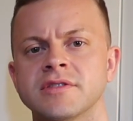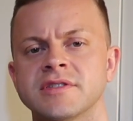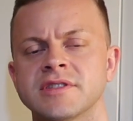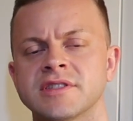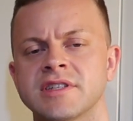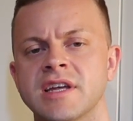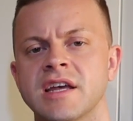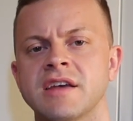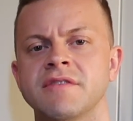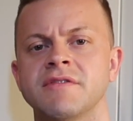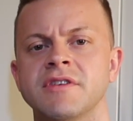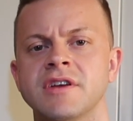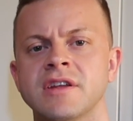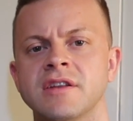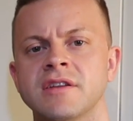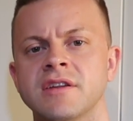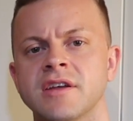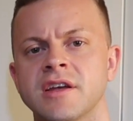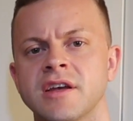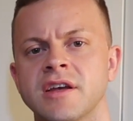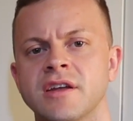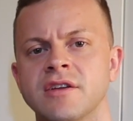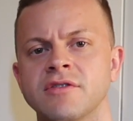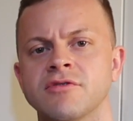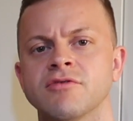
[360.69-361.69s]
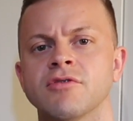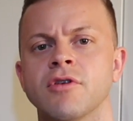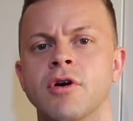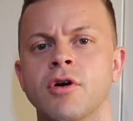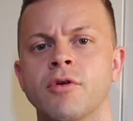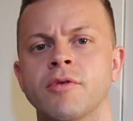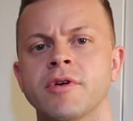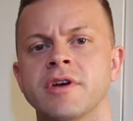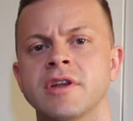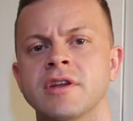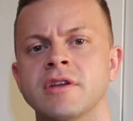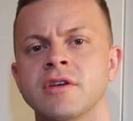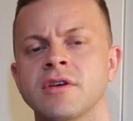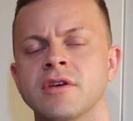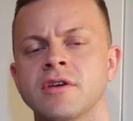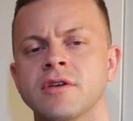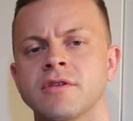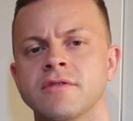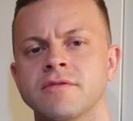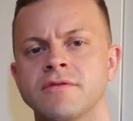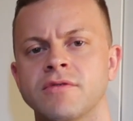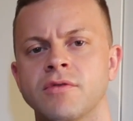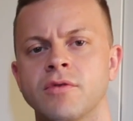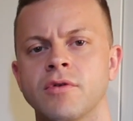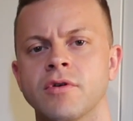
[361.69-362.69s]
saving and growing
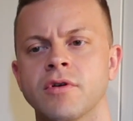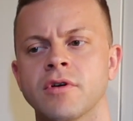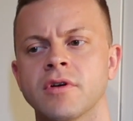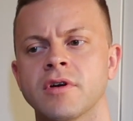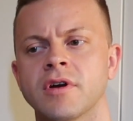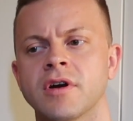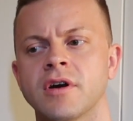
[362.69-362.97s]
for